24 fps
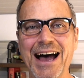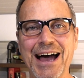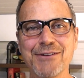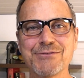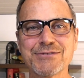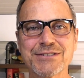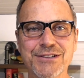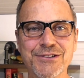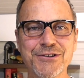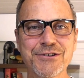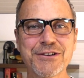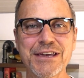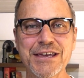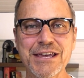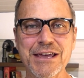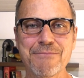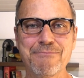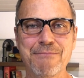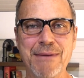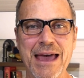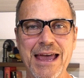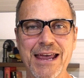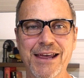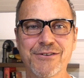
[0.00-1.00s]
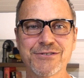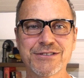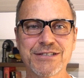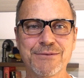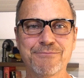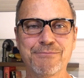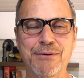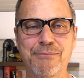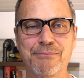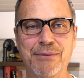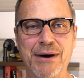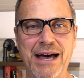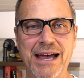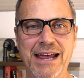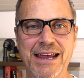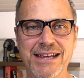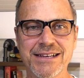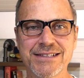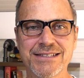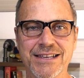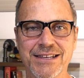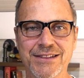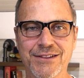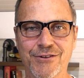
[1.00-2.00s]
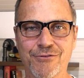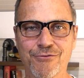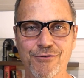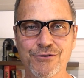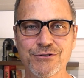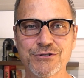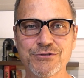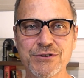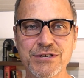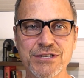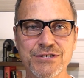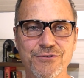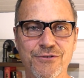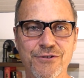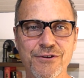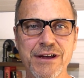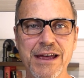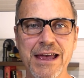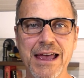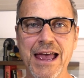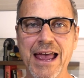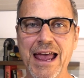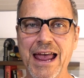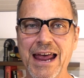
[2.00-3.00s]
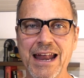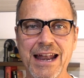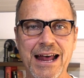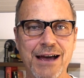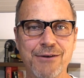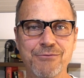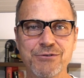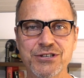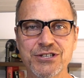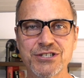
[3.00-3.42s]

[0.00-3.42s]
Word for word: I was looking at mangoes and papayas in the grocery store, and I was